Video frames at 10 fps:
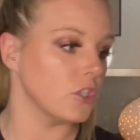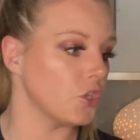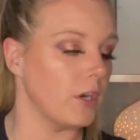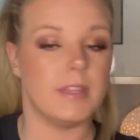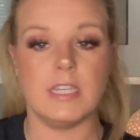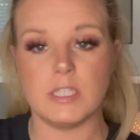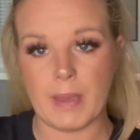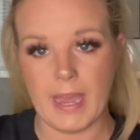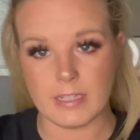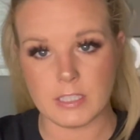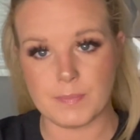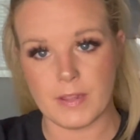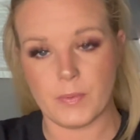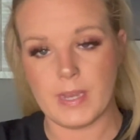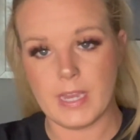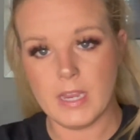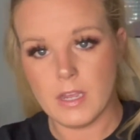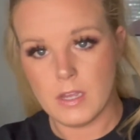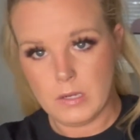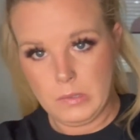sorry, these pants, by the way,
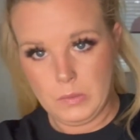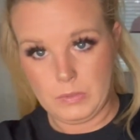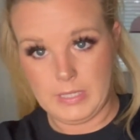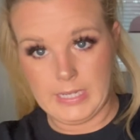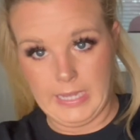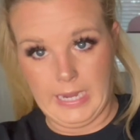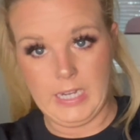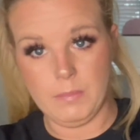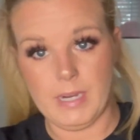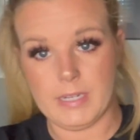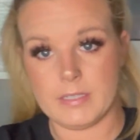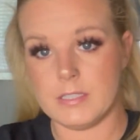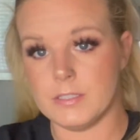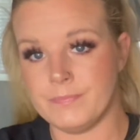were like 80 bucks.